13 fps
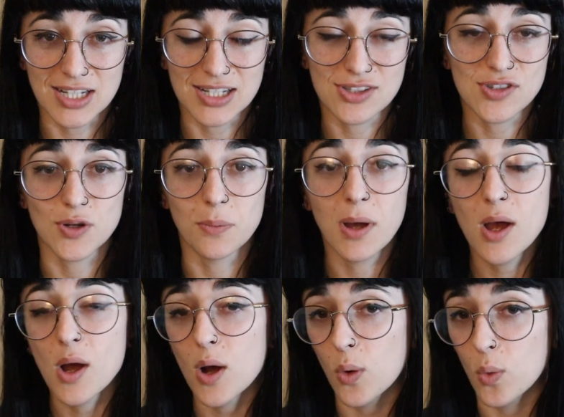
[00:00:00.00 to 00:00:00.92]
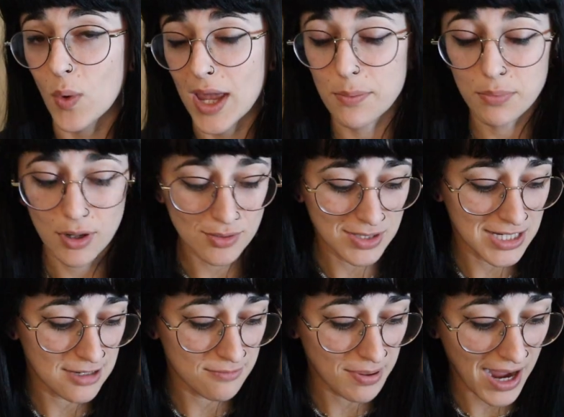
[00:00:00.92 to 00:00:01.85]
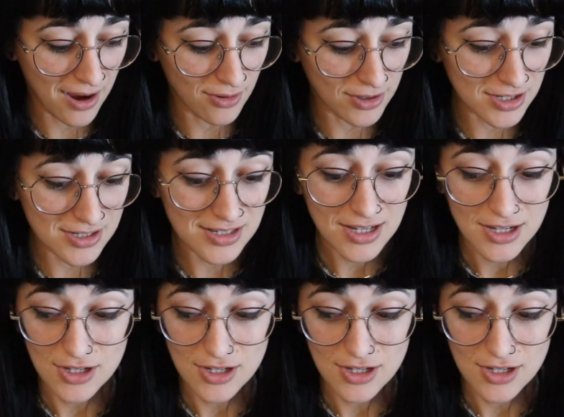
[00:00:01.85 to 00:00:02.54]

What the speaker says: to consume whey protein powders.